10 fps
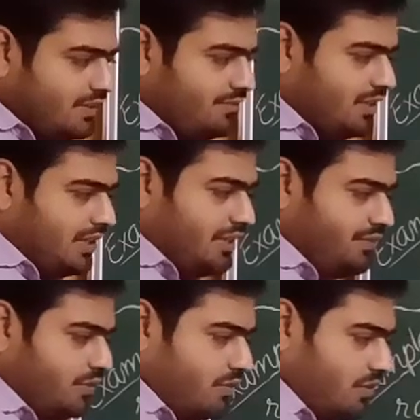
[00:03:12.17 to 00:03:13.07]
will give
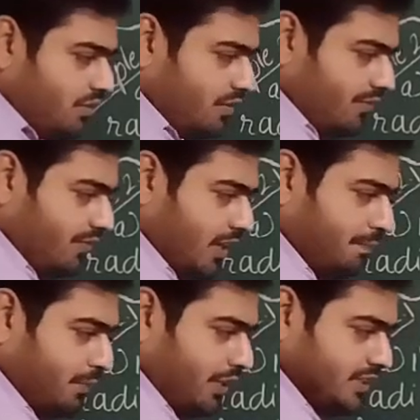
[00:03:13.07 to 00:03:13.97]
you
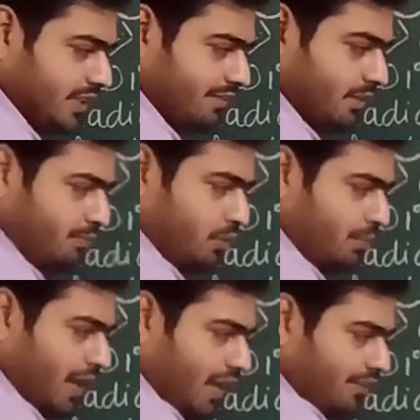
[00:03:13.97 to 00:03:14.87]

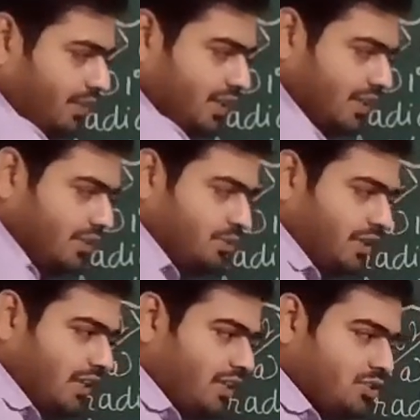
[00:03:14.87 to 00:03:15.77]
1.745 into
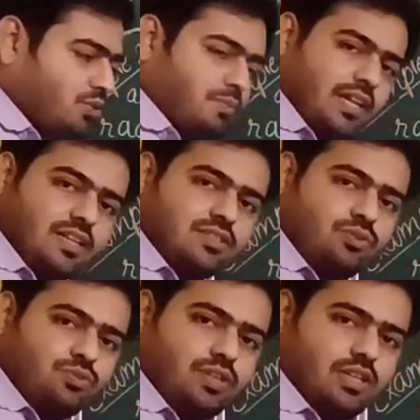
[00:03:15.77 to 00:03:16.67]
10 raised to minus
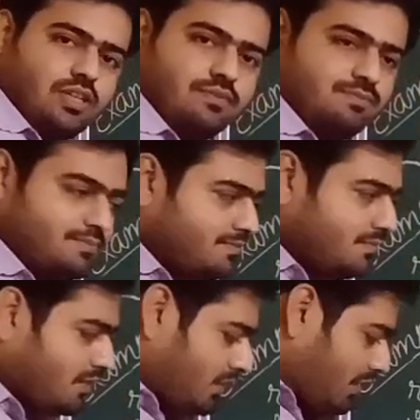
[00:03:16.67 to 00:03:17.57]
2 radian.
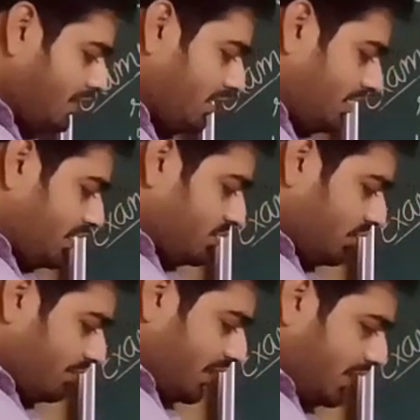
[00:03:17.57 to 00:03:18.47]

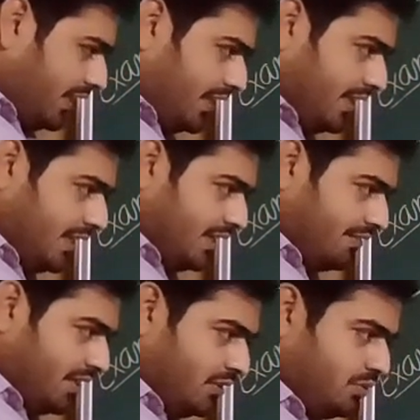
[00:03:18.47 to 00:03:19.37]
So 1 degree is
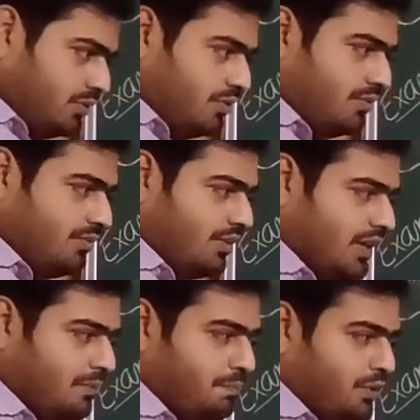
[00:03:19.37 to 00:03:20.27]
equal to
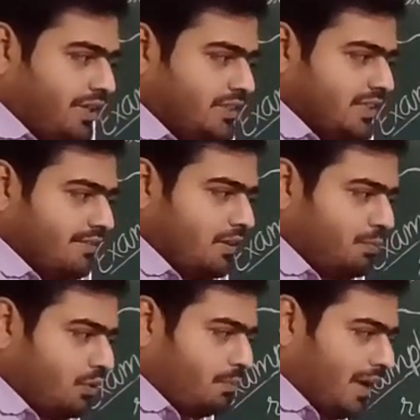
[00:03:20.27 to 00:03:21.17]

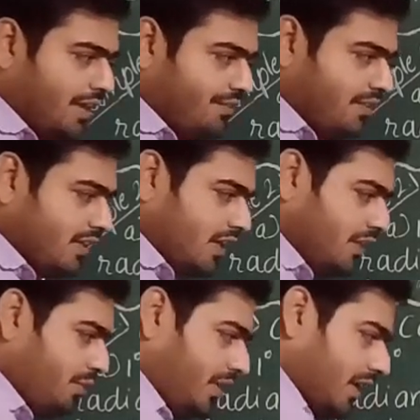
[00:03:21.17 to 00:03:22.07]
1.745
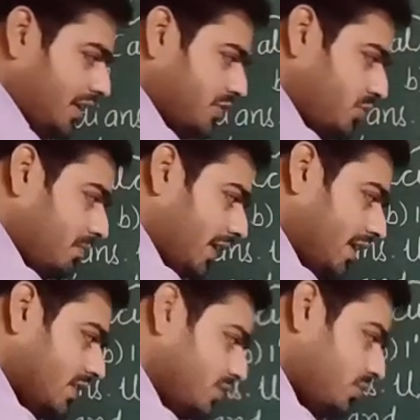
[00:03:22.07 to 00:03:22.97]
into 10 raised to
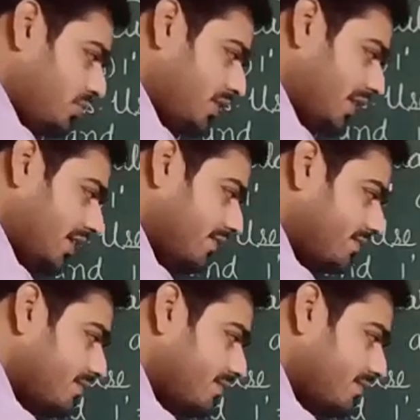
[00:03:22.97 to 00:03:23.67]
minus 2 radian.